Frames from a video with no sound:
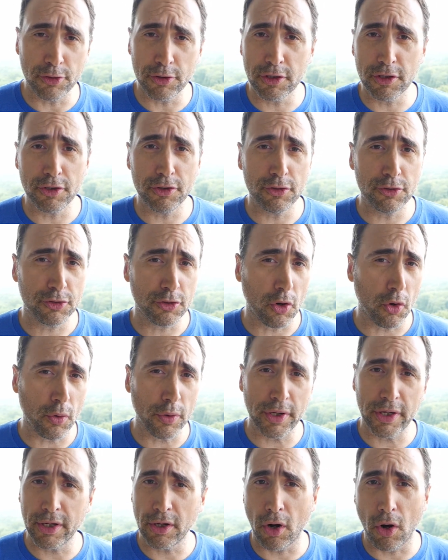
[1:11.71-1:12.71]
You could use
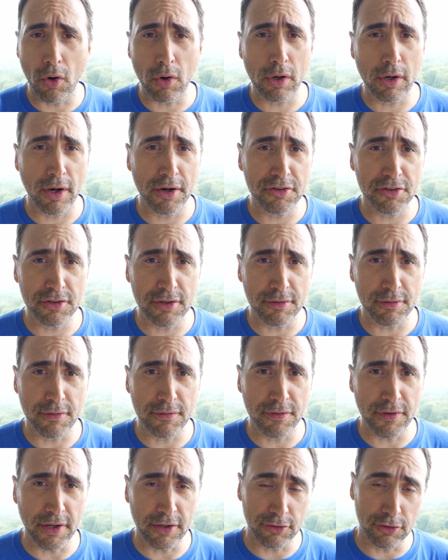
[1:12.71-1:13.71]
coding all kinds of
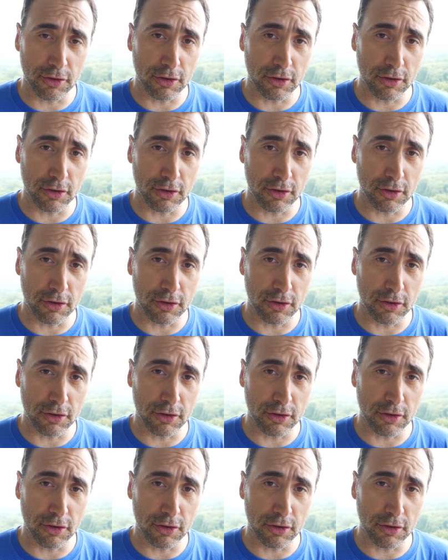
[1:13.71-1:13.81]
different things.